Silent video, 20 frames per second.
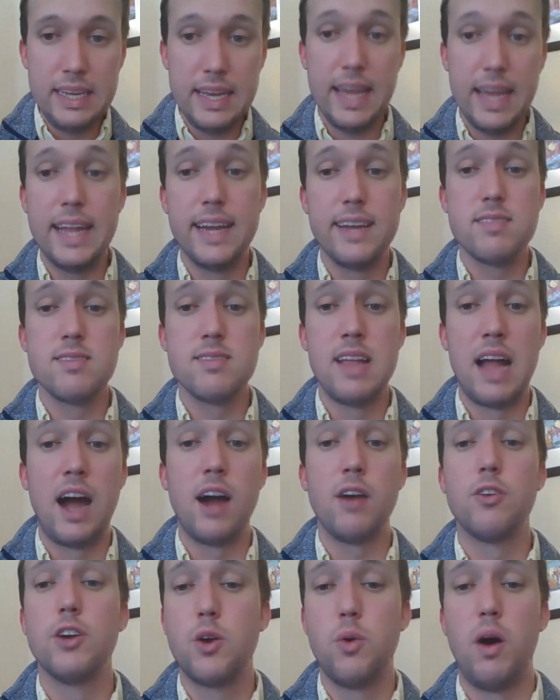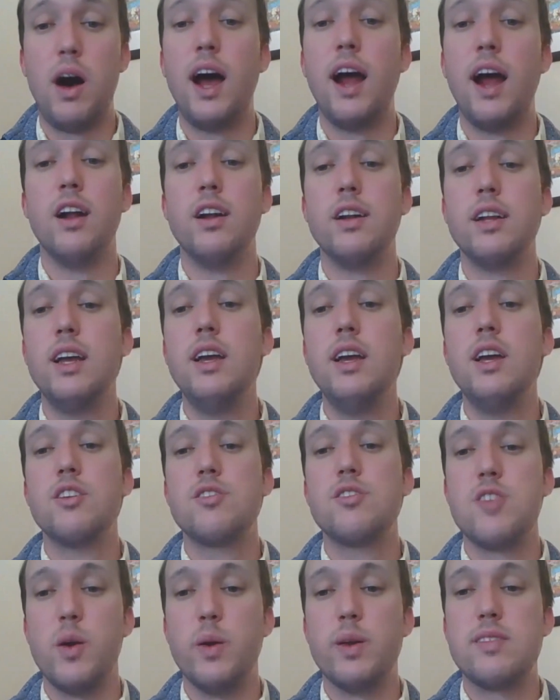it is not required.
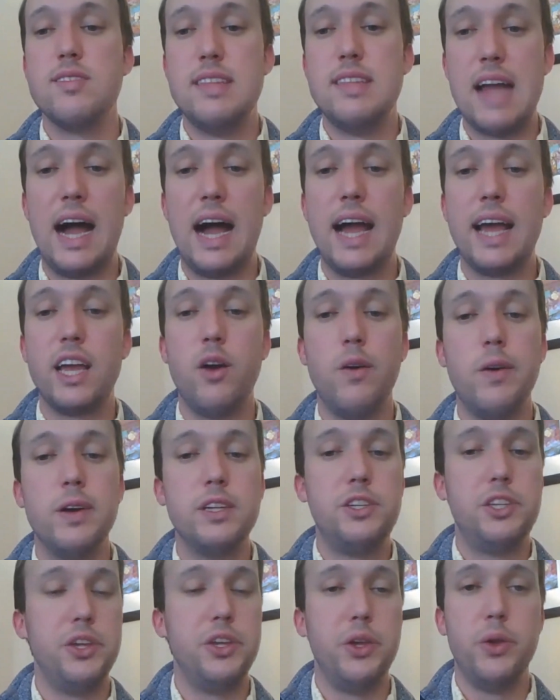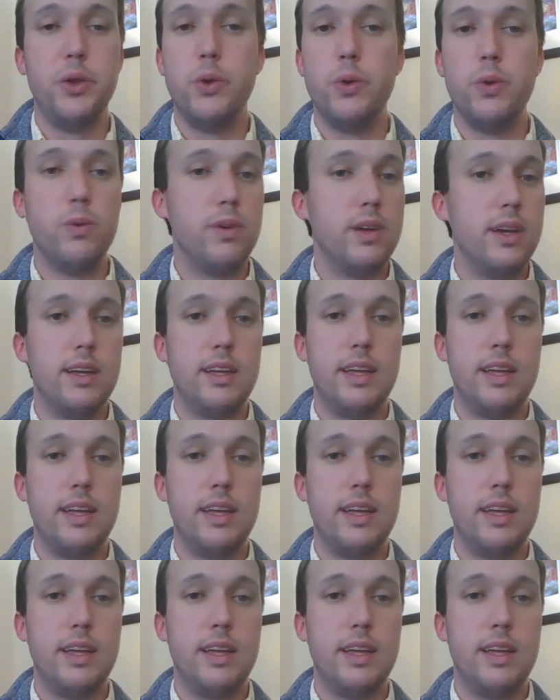So it's not going to